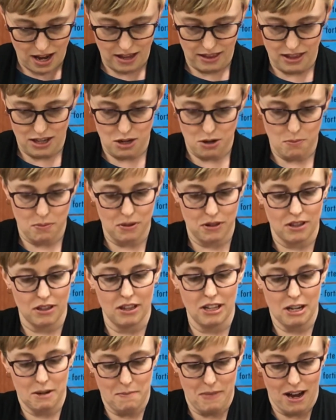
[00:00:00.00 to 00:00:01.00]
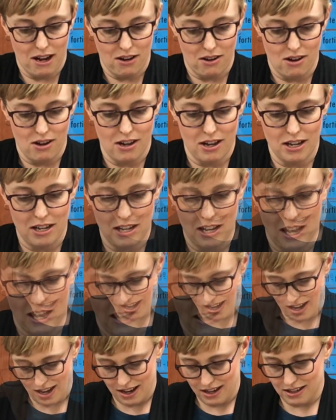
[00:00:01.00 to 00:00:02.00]
And then you put the lid back on,
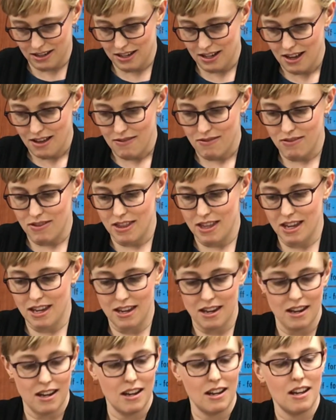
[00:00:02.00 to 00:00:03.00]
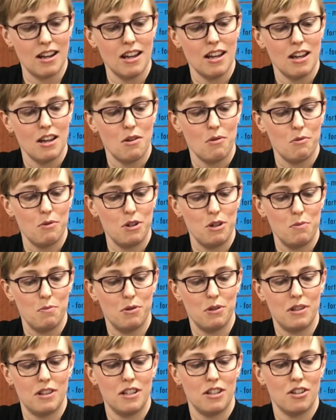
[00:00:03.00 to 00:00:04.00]
and then when you
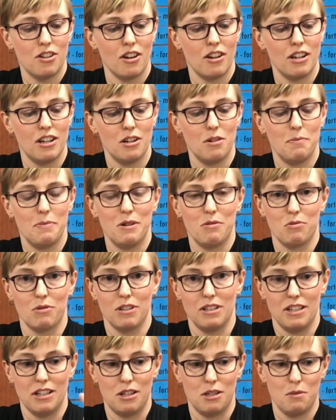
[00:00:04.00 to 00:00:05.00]
put this on, it'll be really